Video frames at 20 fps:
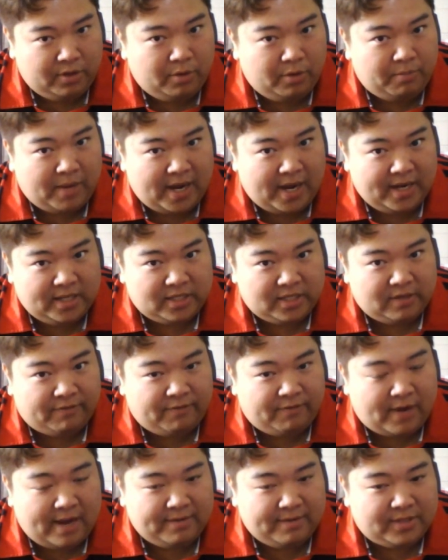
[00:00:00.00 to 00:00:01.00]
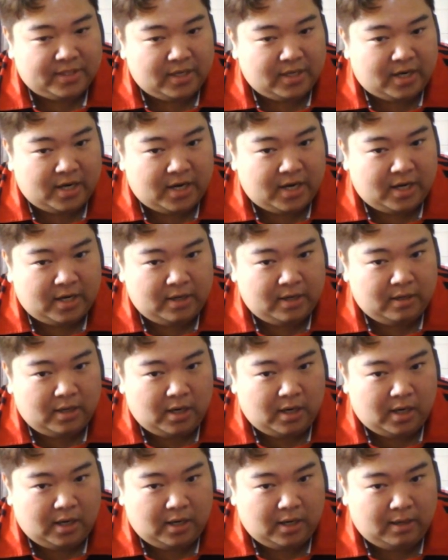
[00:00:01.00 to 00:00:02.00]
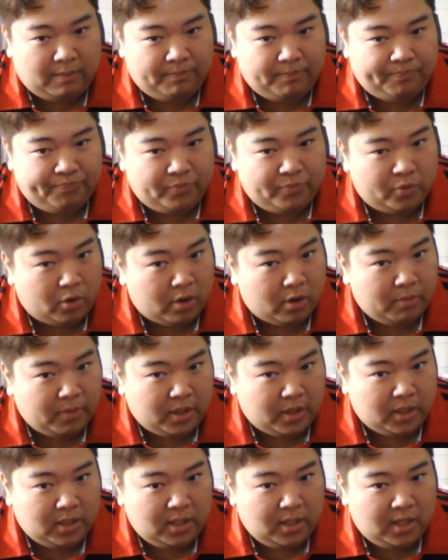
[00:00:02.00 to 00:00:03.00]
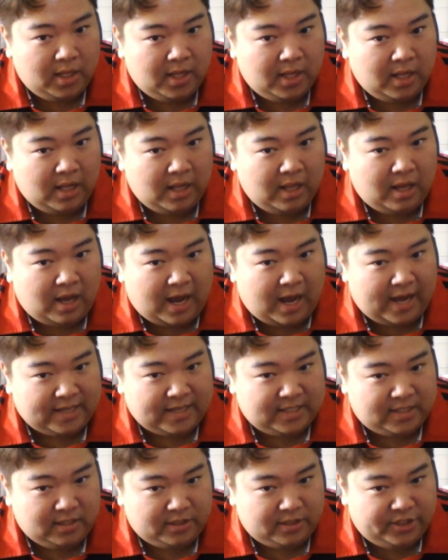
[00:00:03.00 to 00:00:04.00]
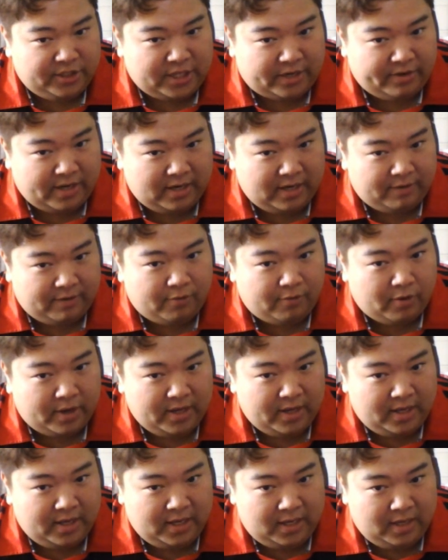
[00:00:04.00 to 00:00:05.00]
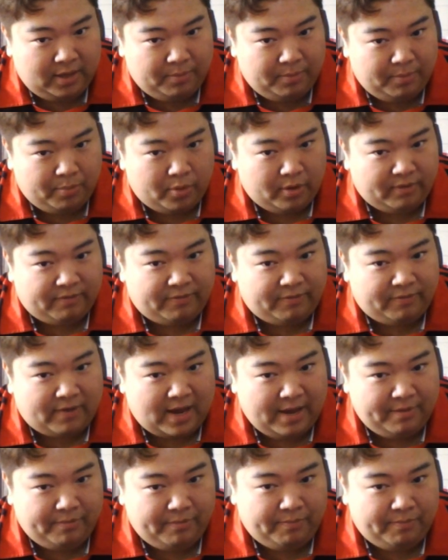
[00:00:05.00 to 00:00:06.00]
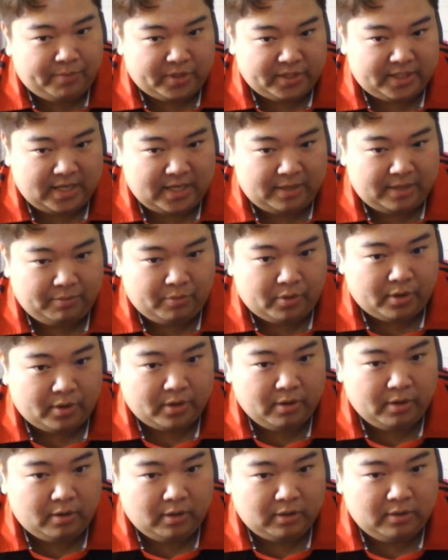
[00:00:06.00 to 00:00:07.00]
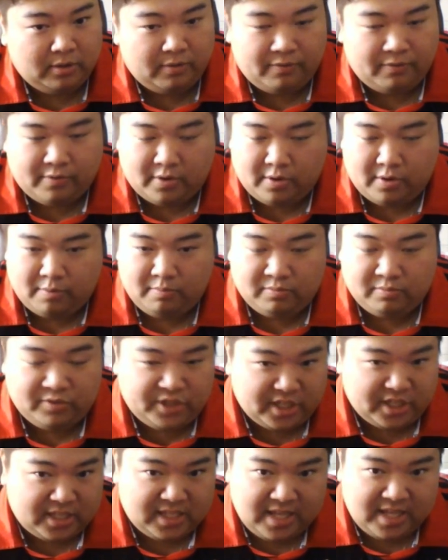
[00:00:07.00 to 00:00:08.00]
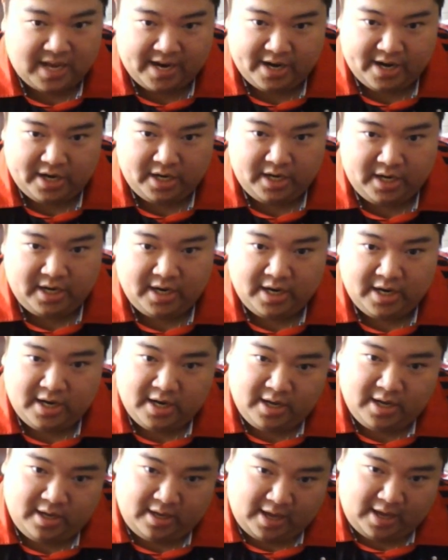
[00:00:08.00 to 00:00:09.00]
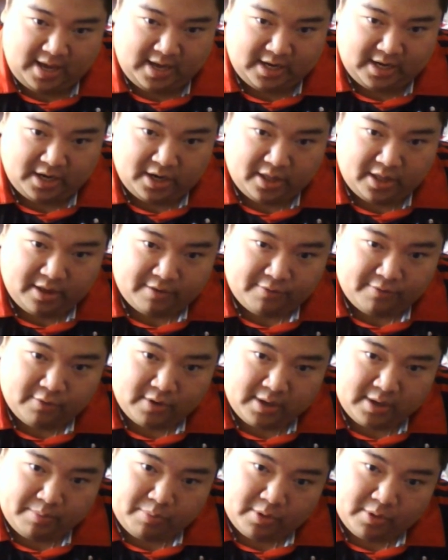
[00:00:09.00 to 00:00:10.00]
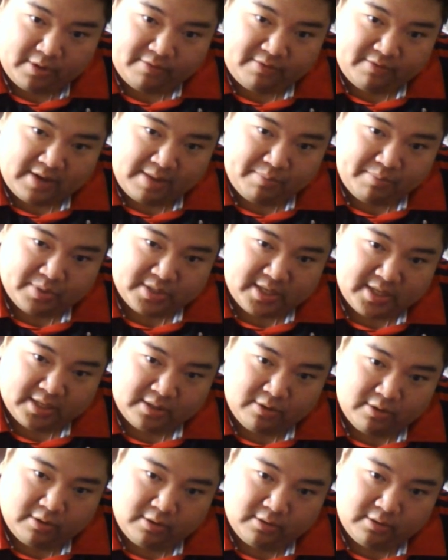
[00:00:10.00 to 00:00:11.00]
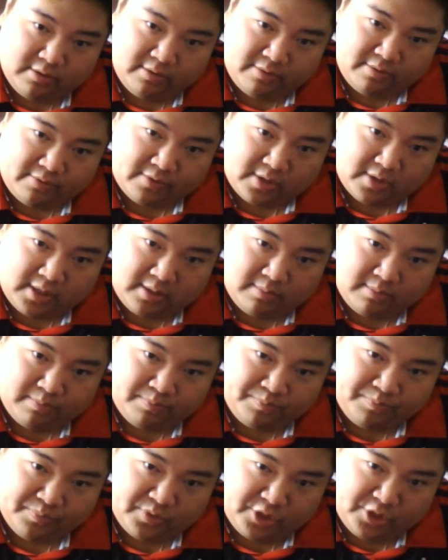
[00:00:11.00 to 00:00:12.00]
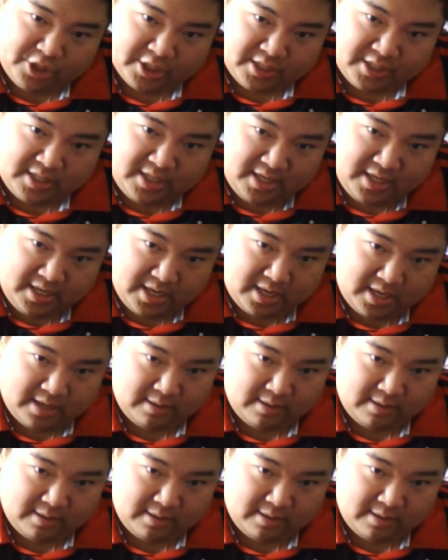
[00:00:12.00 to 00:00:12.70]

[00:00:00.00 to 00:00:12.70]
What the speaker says: mine is a 5-star normal, I still generate 40.5% more gold from just the hair, and another 40.5% gold from just the